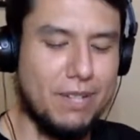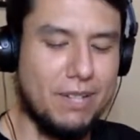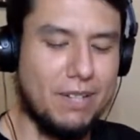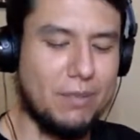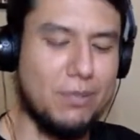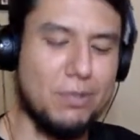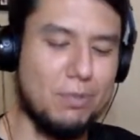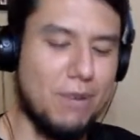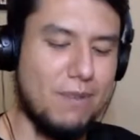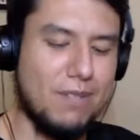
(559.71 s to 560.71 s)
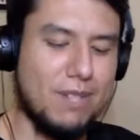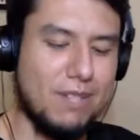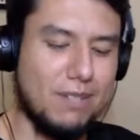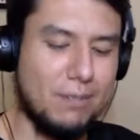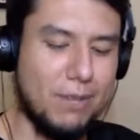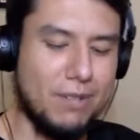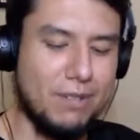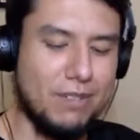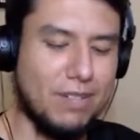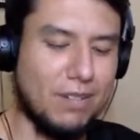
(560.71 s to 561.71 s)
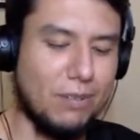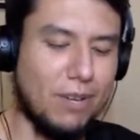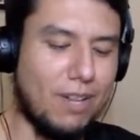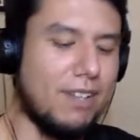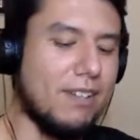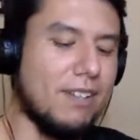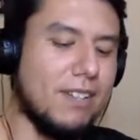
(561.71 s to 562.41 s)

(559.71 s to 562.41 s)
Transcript: how like we should privatize the mail. Like why